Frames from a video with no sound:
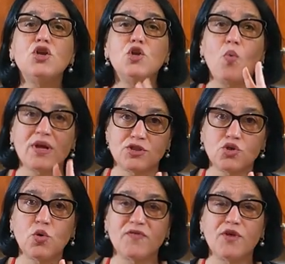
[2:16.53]
You want
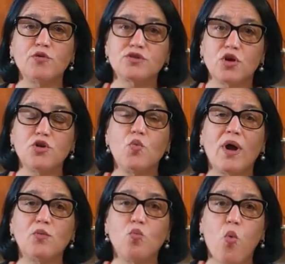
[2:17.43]
two of those. So you
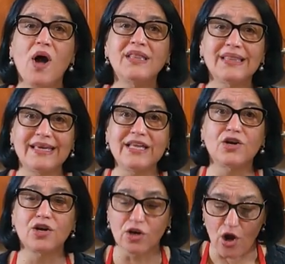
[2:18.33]
want one
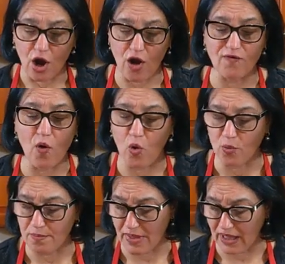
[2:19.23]
liter of
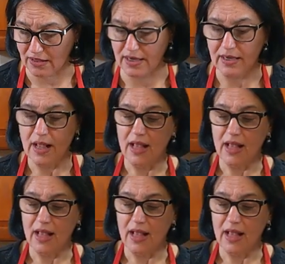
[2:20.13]
whole milk.